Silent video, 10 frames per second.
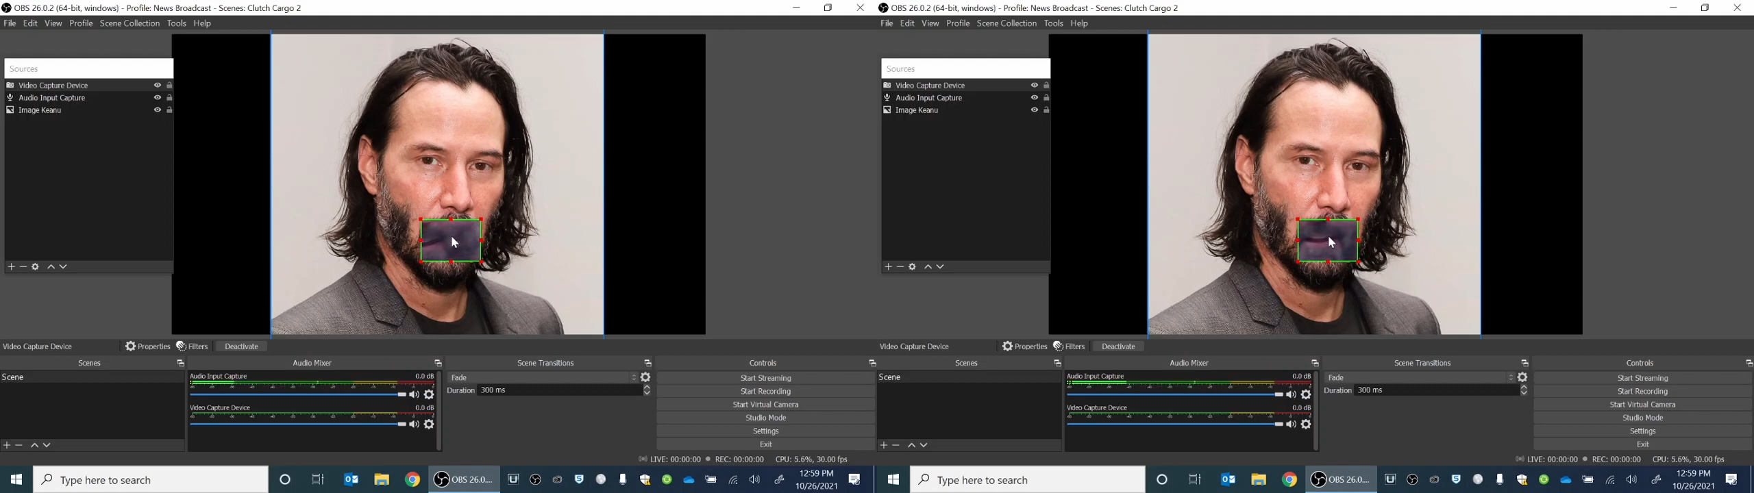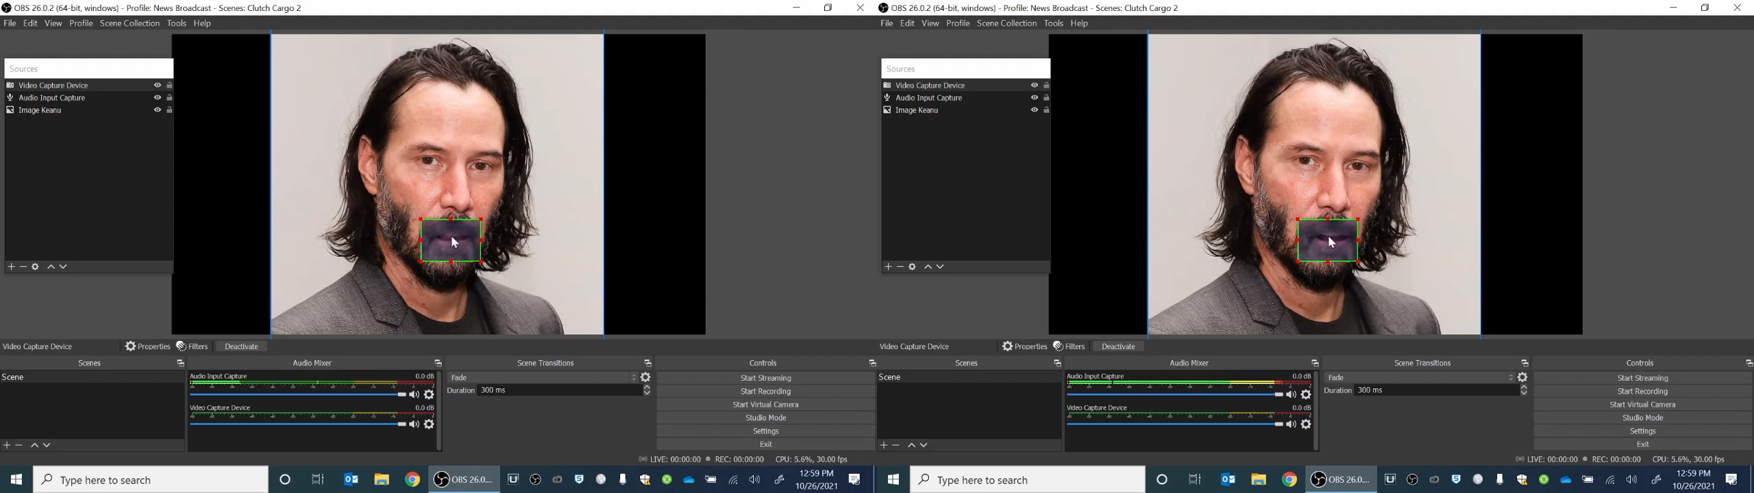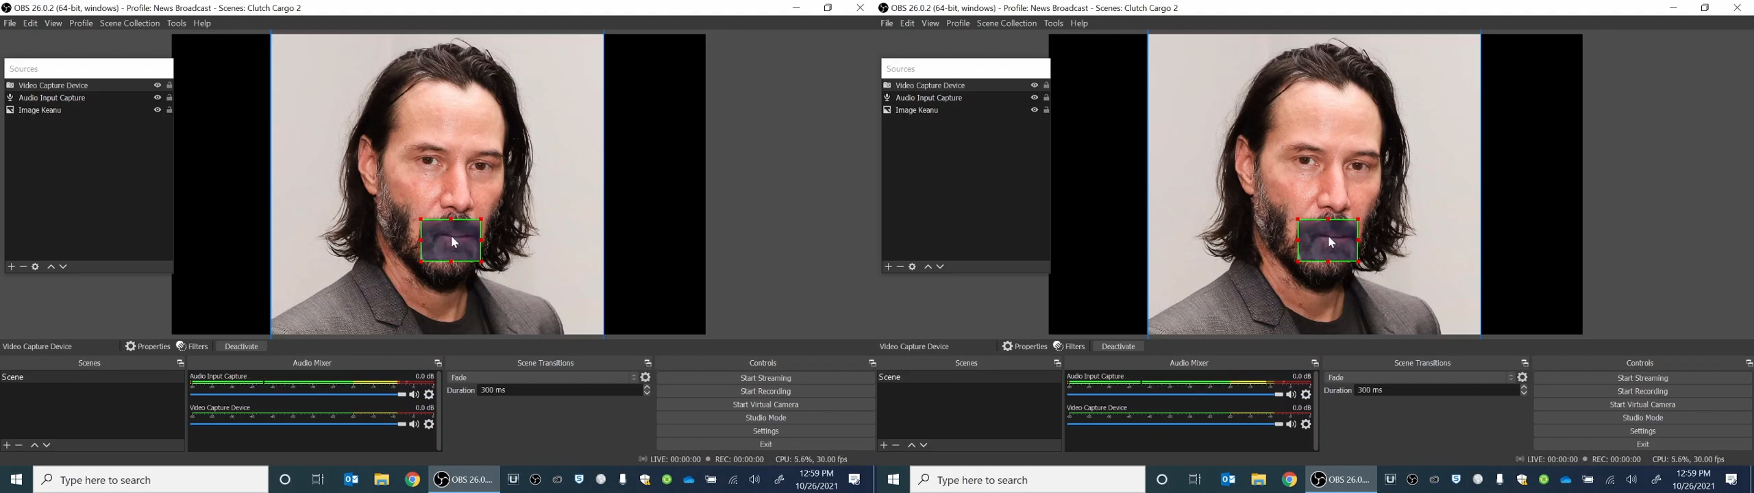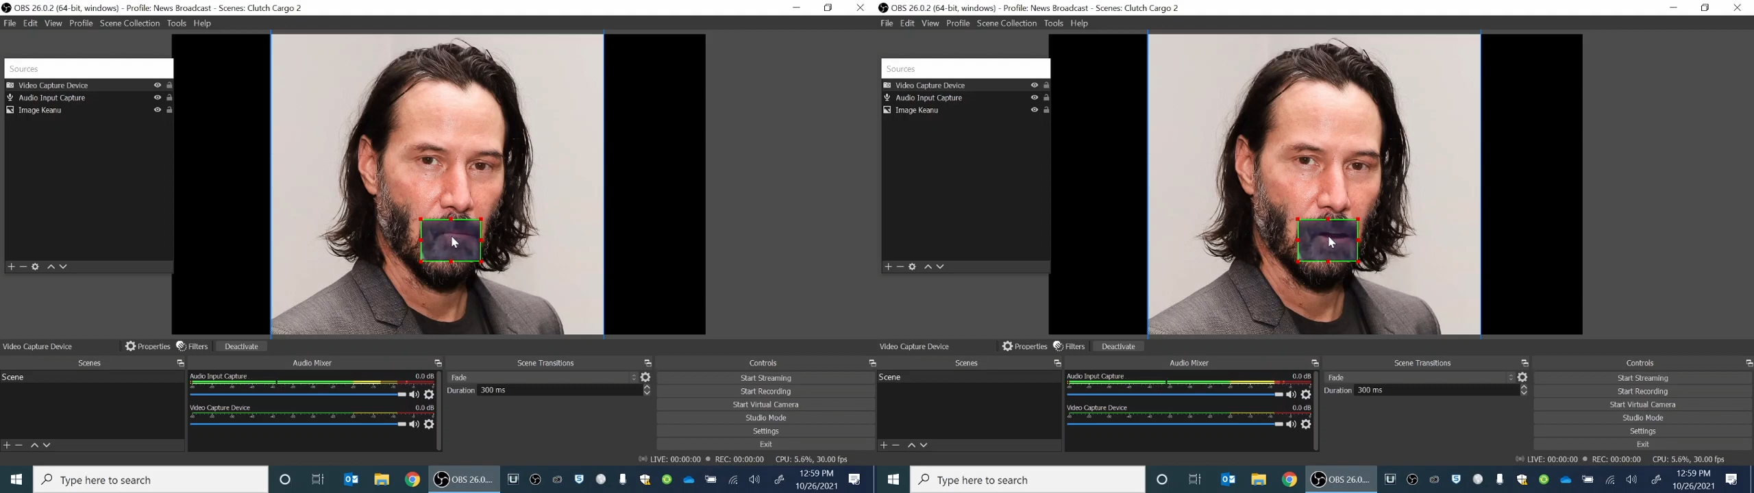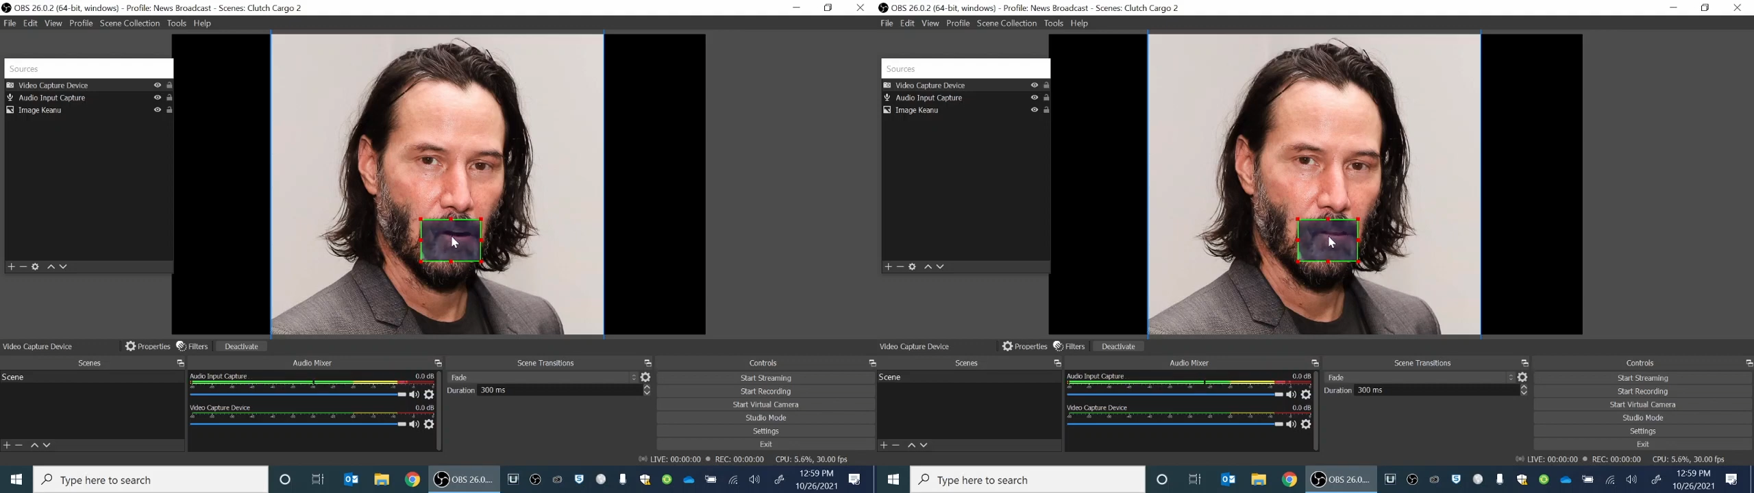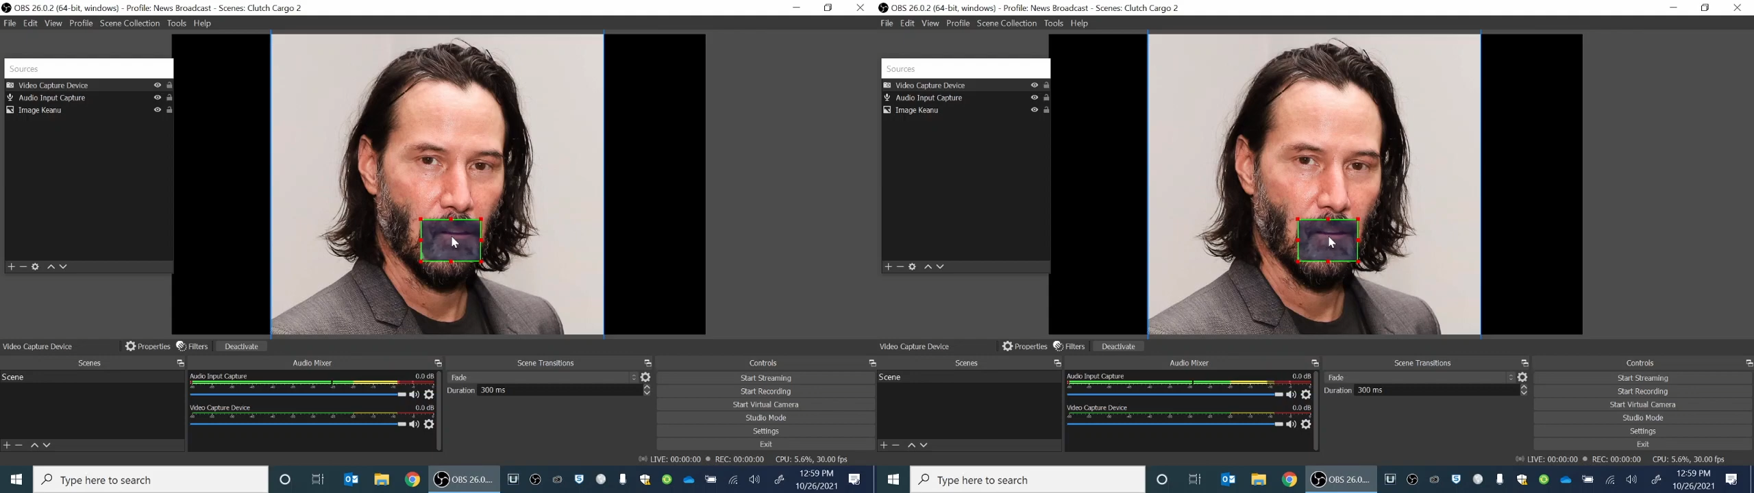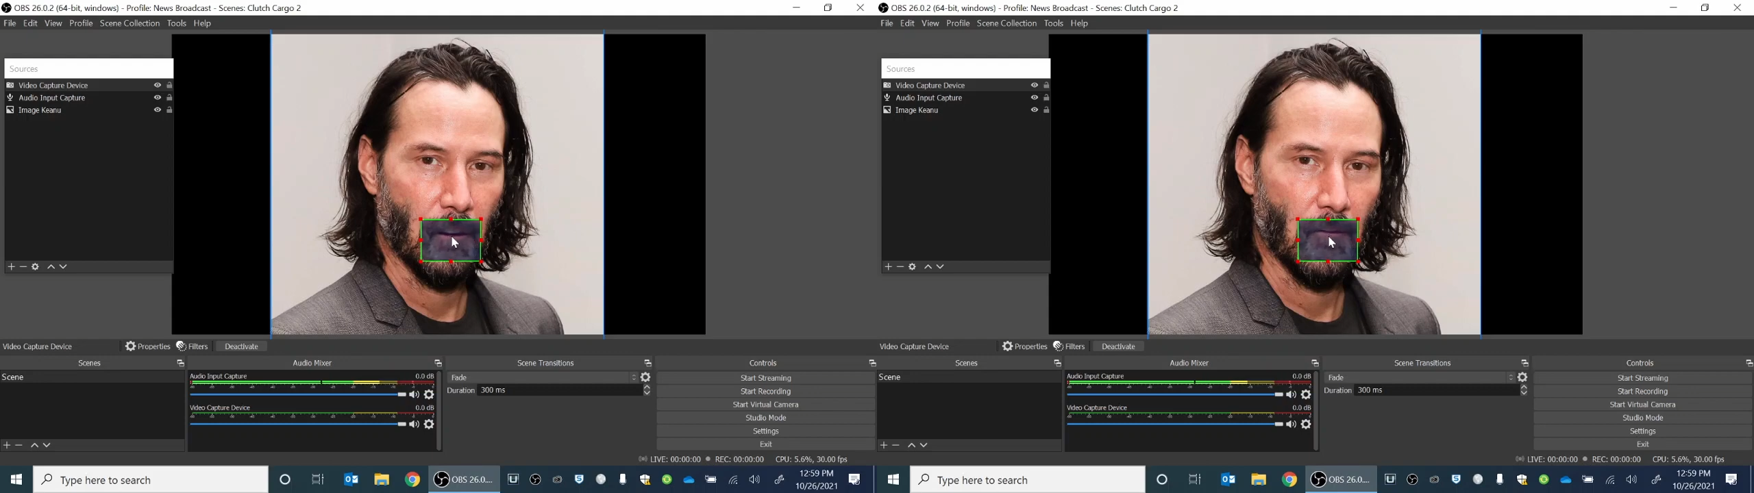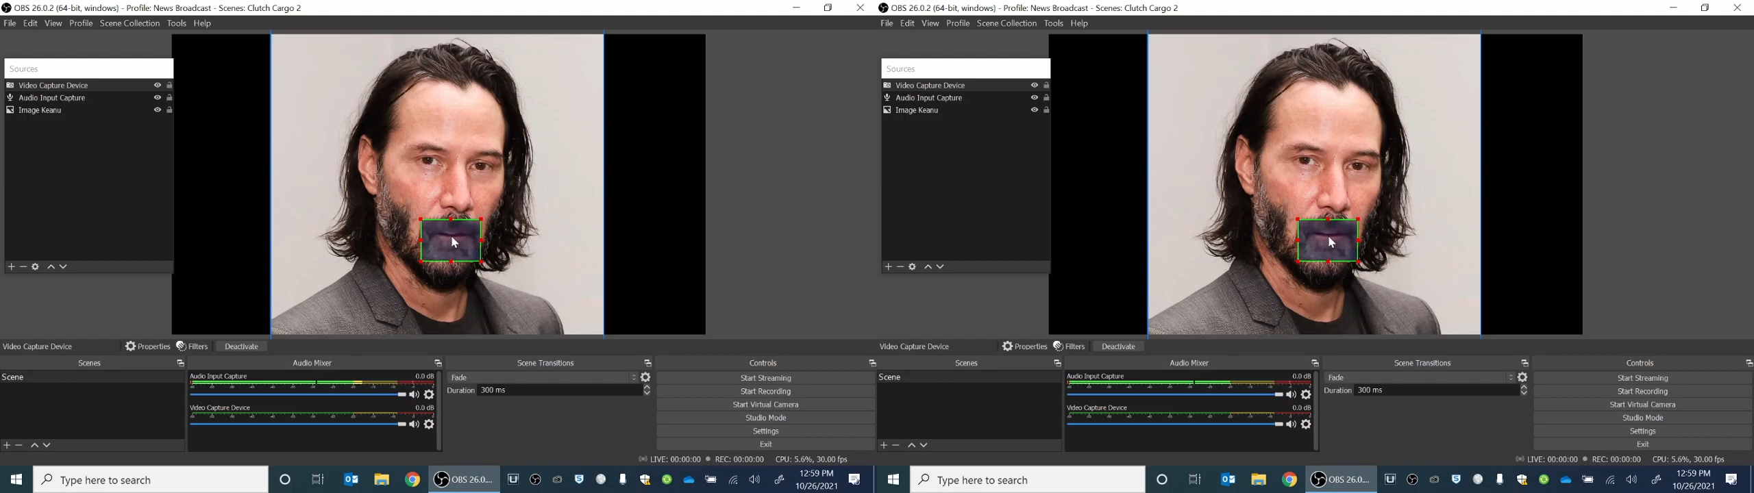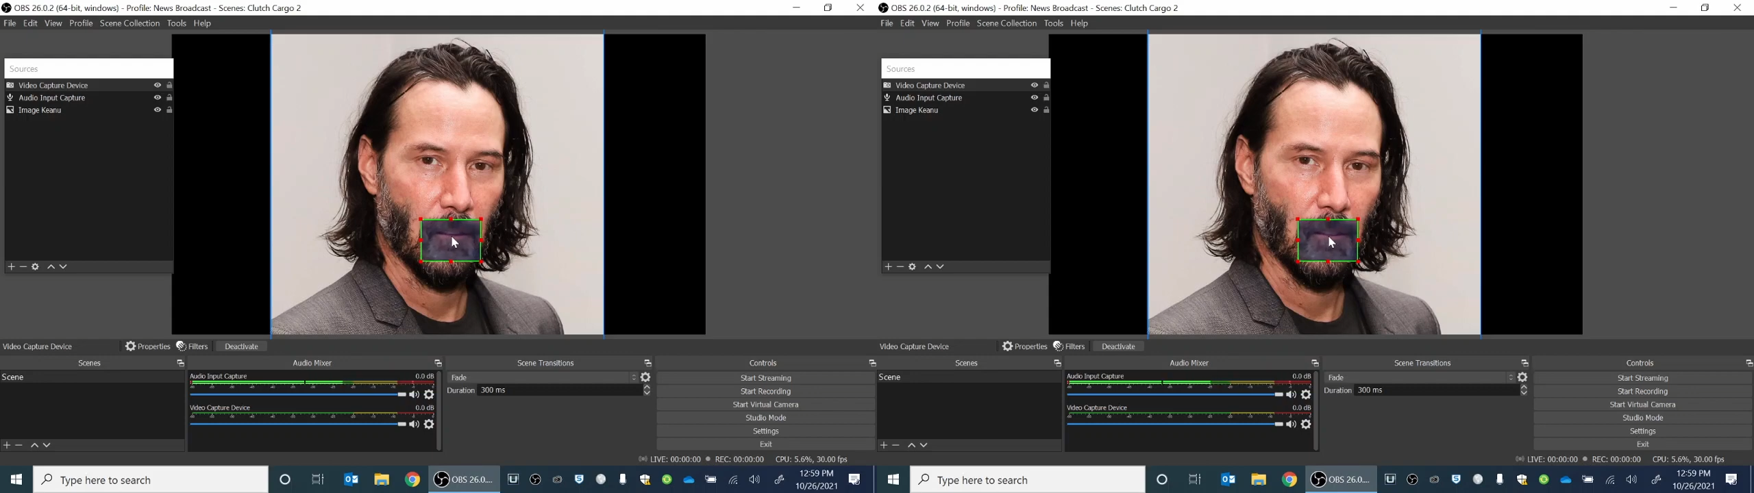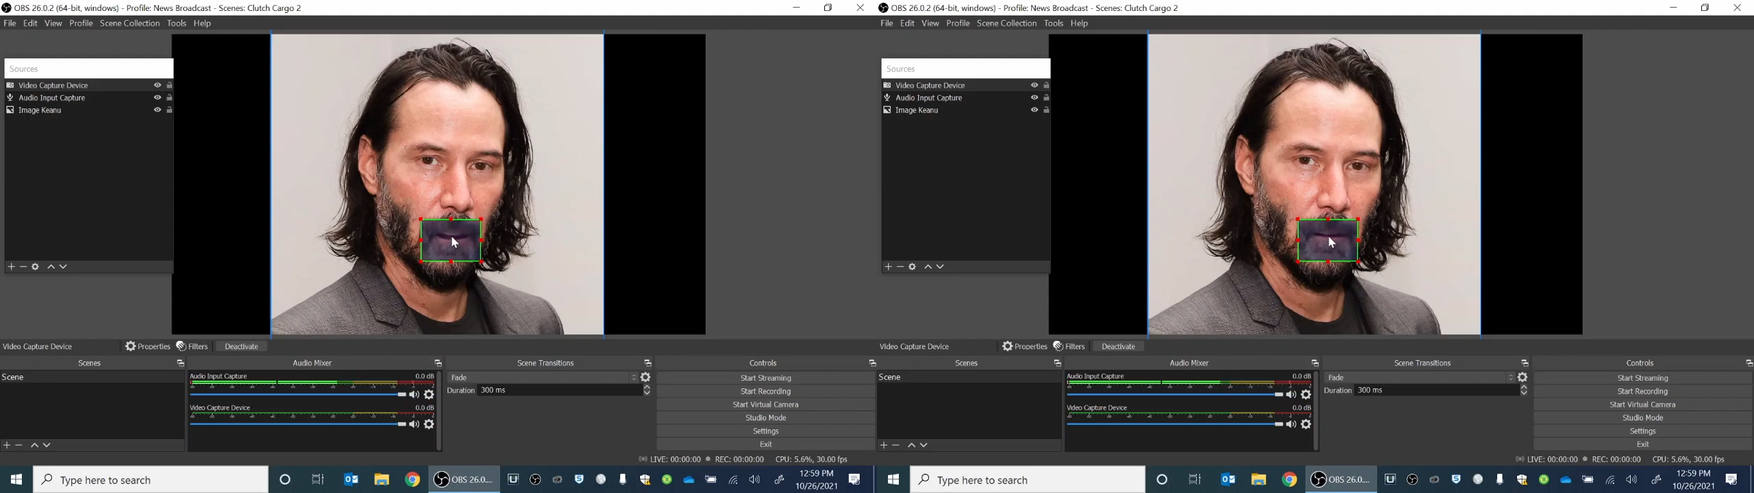That's the bell that tells me
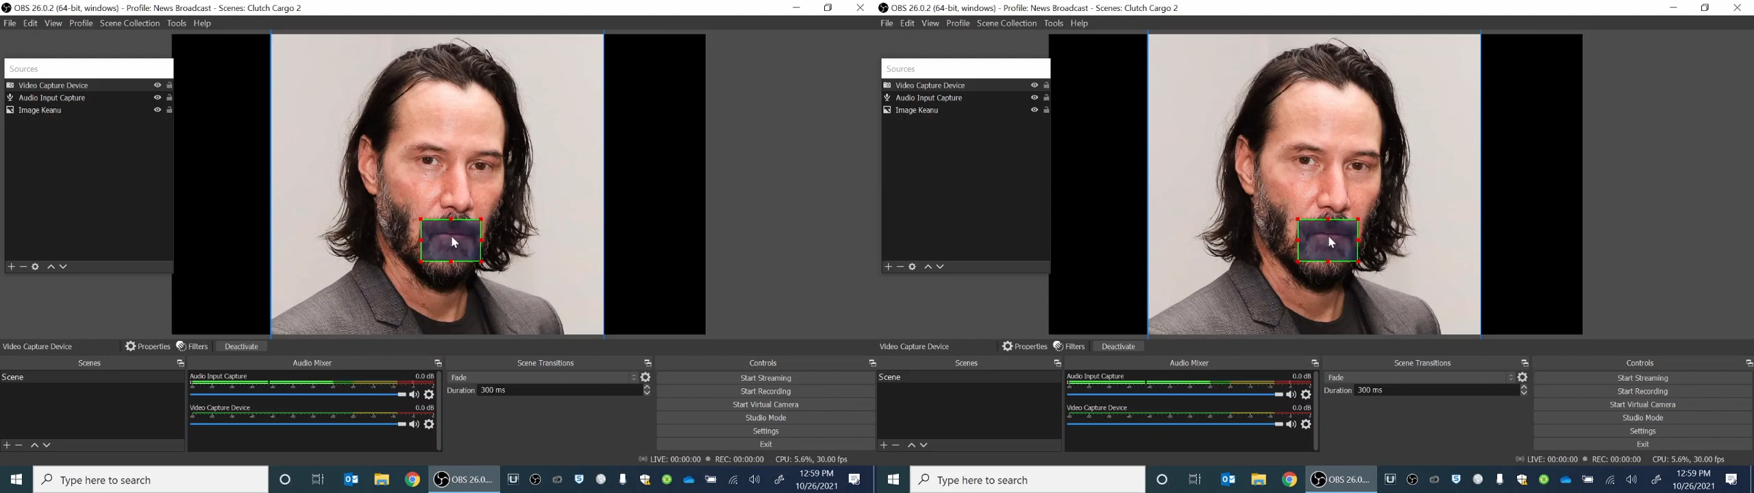it's time